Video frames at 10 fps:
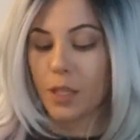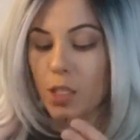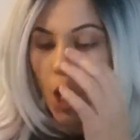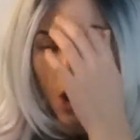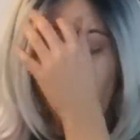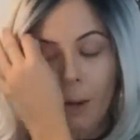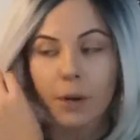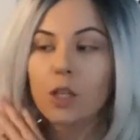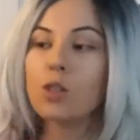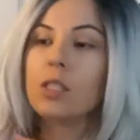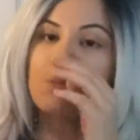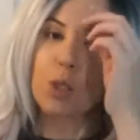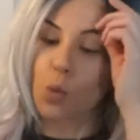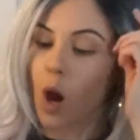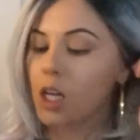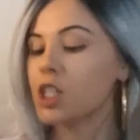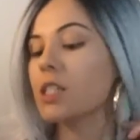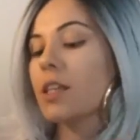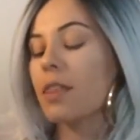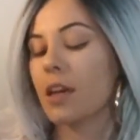so I'm gonna do some
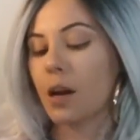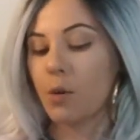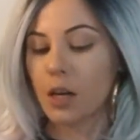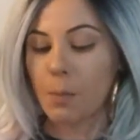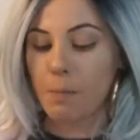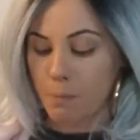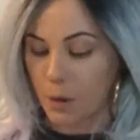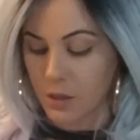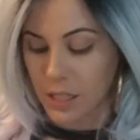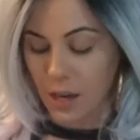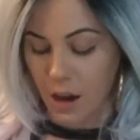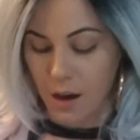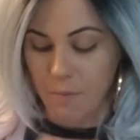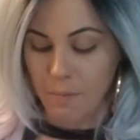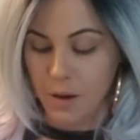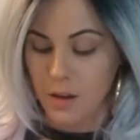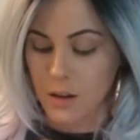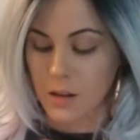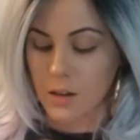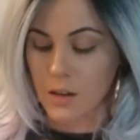swatches and then I wanna build it up.
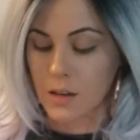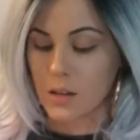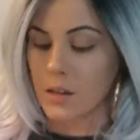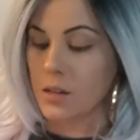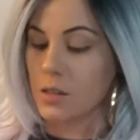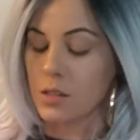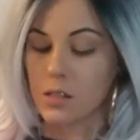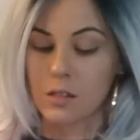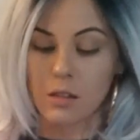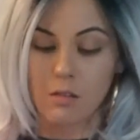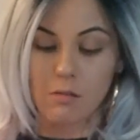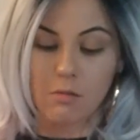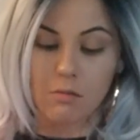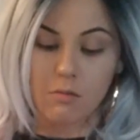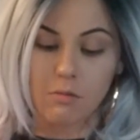So,